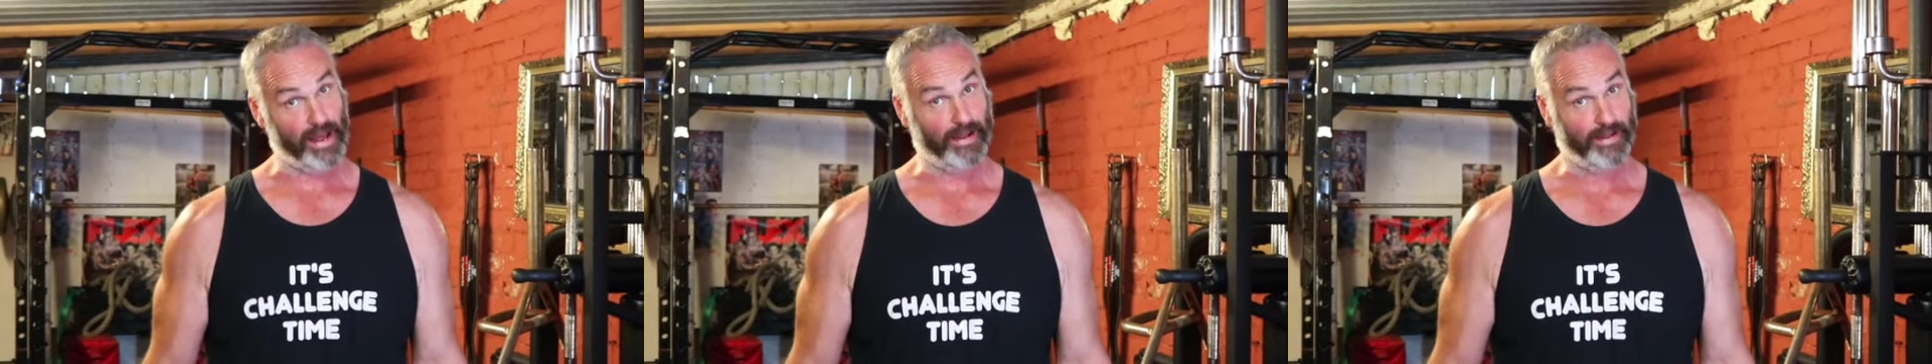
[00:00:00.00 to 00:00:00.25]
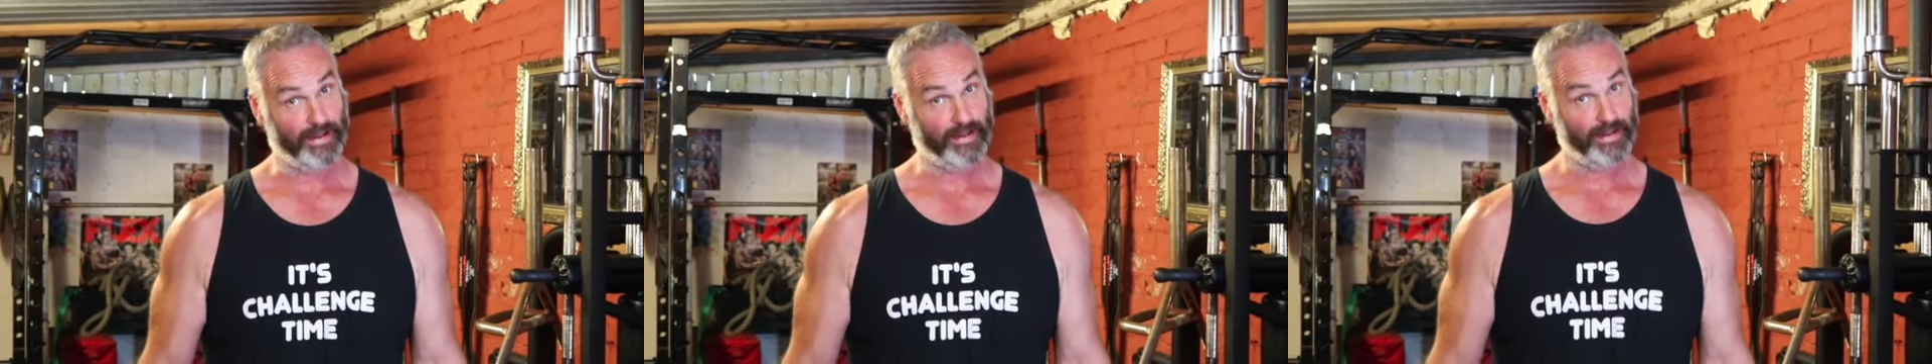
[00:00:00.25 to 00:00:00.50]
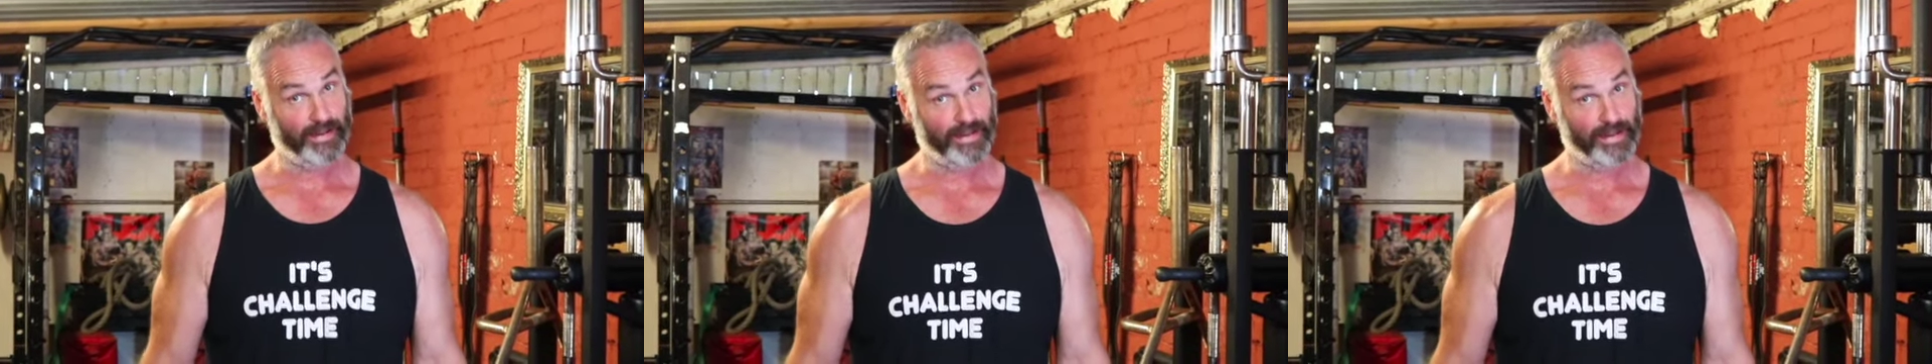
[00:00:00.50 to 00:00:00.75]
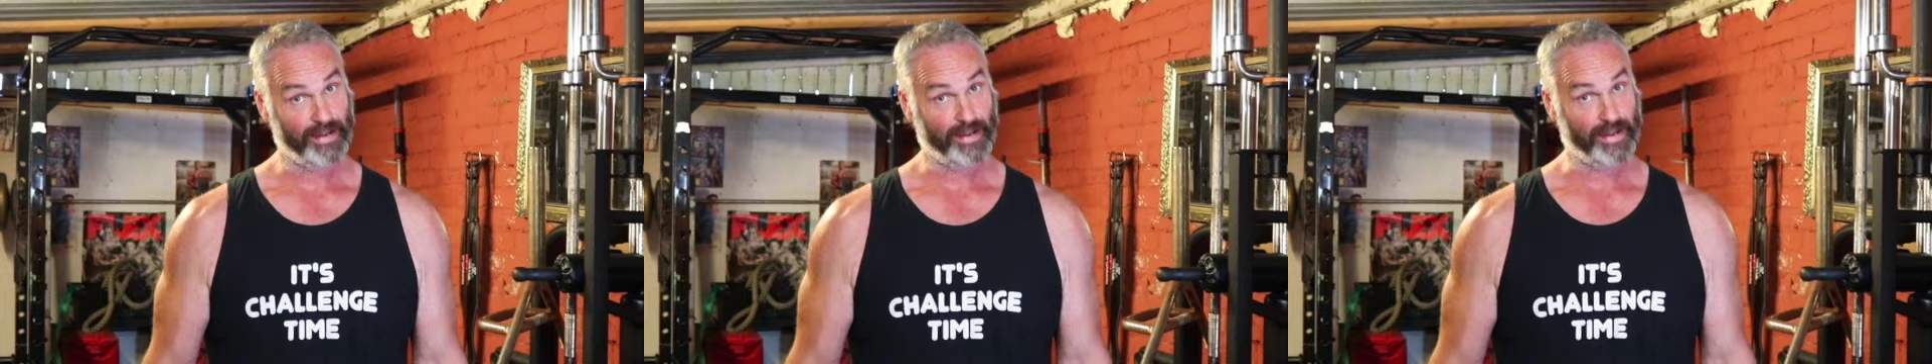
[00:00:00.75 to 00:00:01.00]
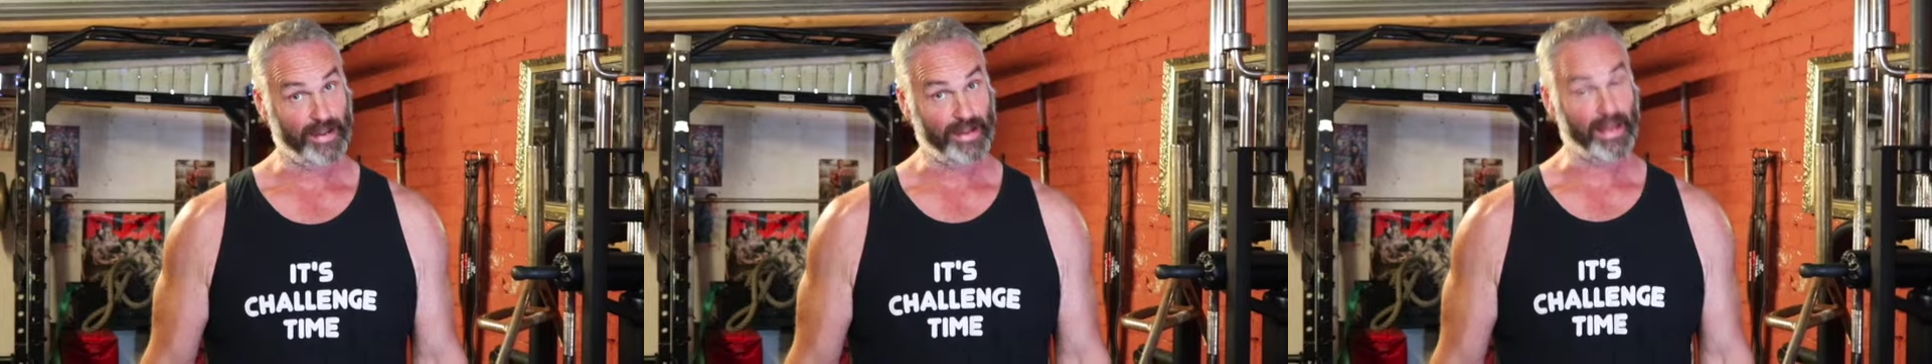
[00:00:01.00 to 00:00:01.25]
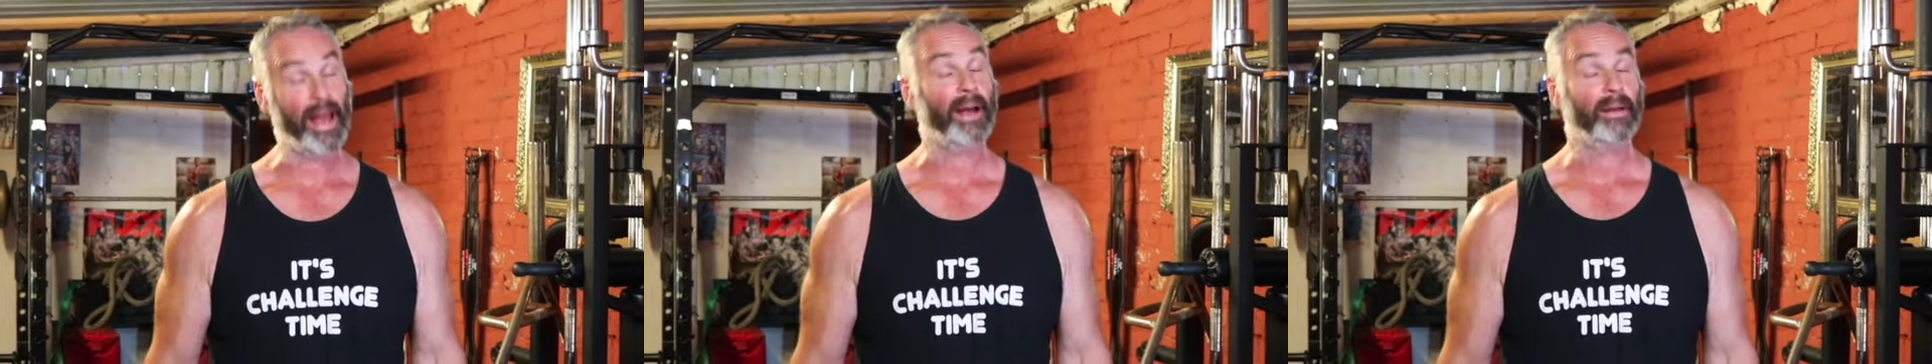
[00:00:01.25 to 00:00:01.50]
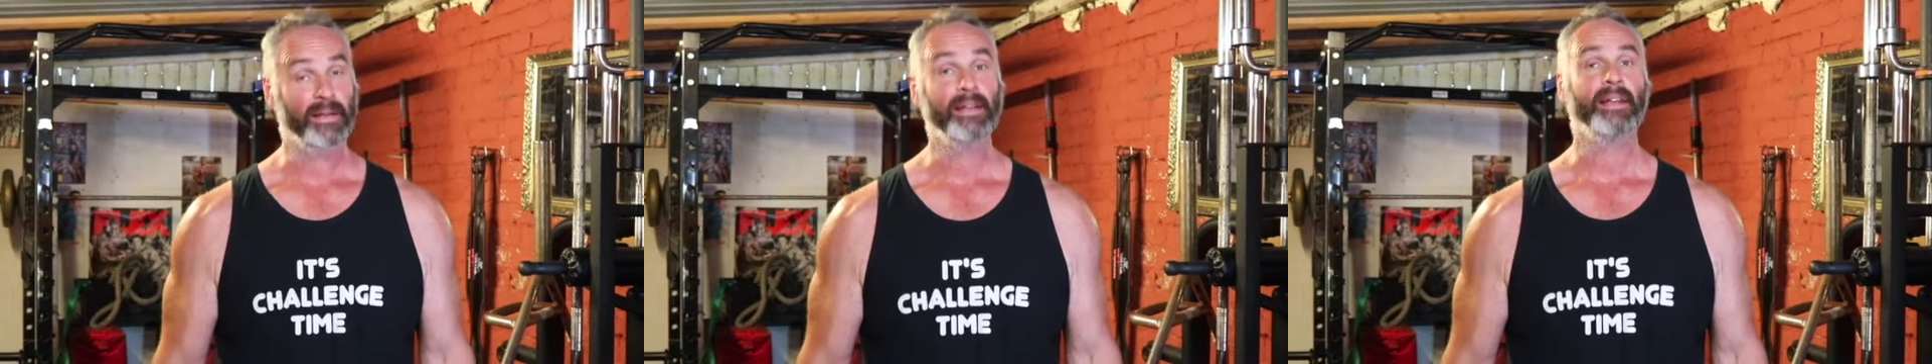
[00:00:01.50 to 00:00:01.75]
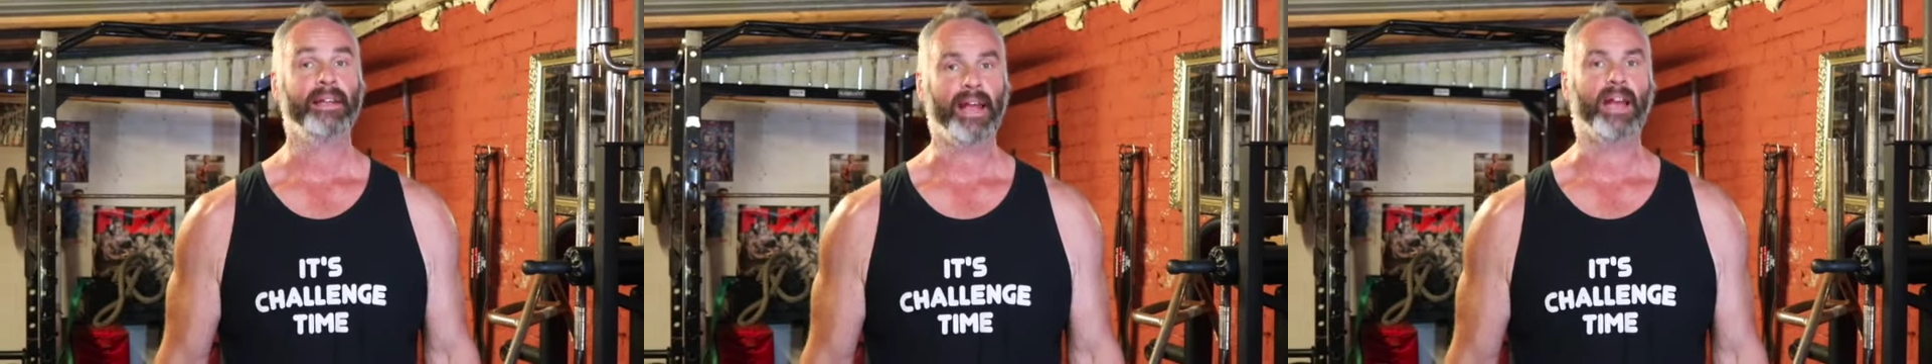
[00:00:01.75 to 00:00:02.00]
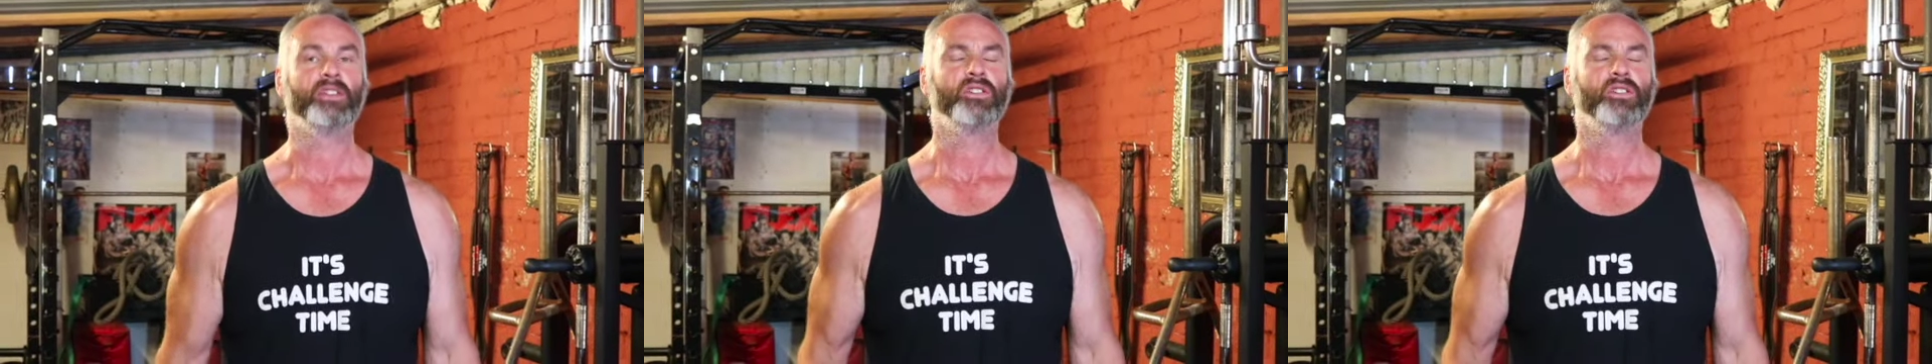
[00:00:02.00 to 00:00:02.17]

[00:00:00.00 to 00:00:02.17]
to a specific yeah yeah